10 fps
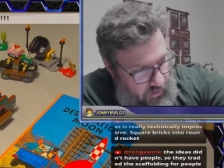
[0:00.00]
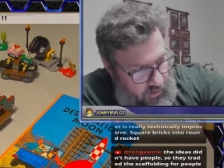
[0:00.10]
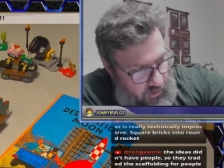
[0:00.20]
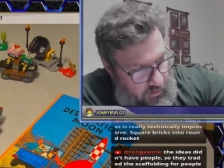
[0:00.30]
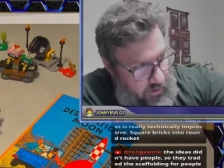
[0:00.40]

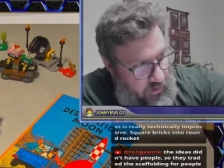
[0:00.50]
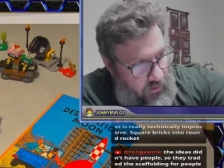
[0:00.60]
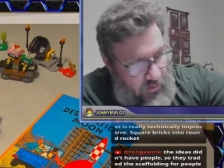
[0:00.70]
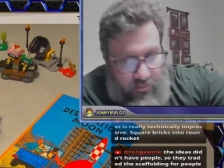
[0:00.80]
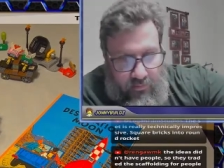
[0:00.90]
There we go.
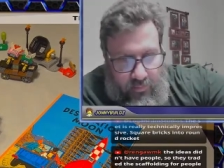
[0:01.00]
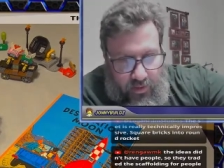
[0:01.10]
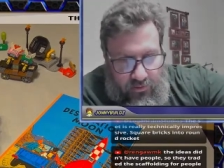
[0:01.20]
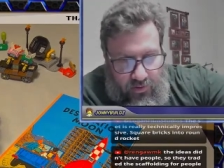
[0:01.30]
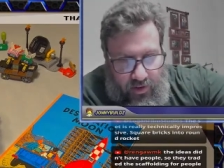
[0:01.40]

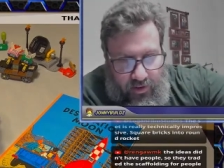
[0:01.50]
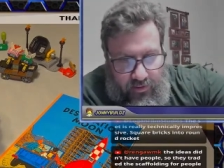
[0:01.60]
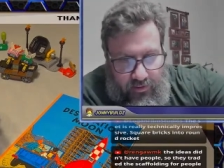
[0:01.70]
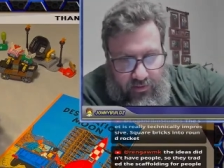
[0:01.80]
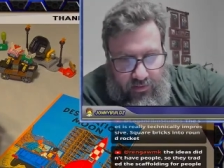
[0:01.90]
Bowser eye.
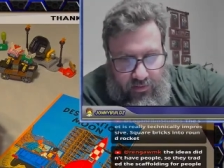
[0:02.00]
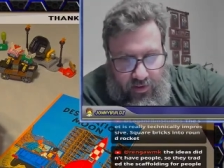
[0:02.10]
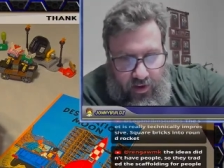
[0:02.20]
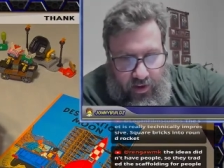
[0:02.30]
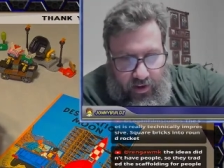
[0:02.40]

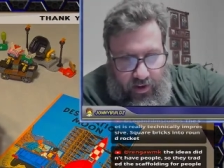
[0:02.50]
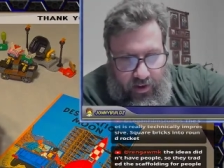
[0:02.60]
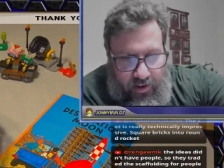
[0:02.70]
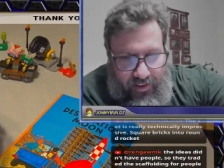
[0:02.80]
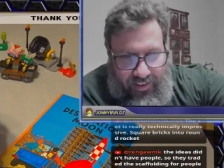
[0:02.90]

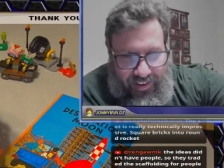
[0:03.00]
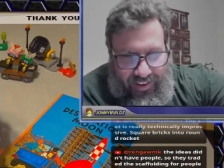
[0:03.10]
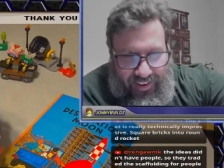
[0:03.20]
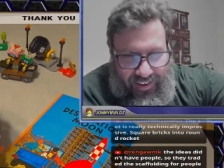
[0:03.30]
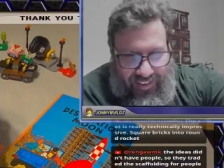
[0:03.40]
Ah!
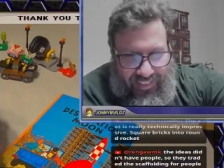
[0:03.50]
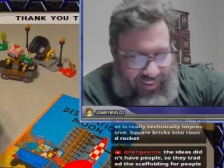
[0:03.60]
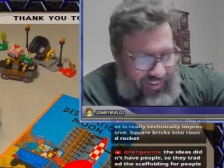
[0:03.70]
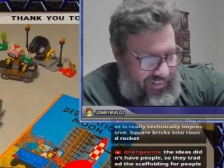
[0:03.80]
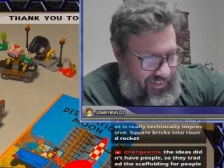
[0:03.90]
That
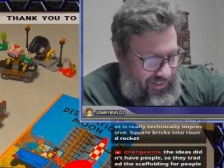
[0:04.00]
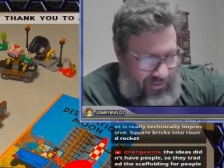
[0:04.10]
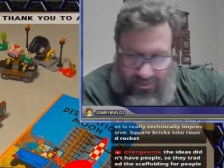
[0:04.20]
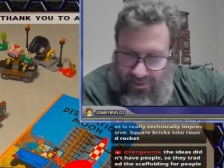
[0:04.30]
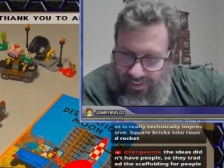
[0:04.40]
does look
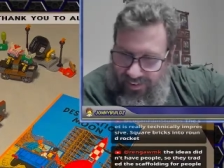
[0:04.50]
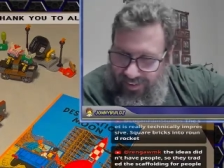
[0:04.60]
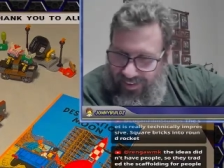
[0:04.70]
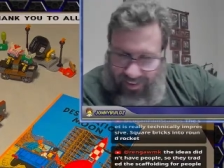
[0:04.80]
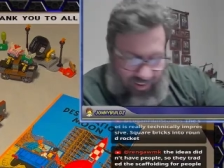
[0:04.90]
cool.
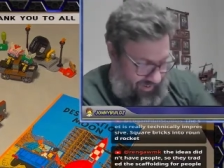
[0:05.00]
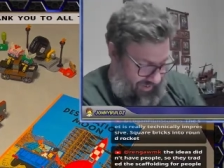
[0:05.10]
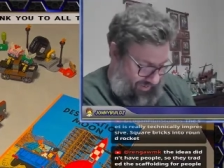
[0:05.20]
I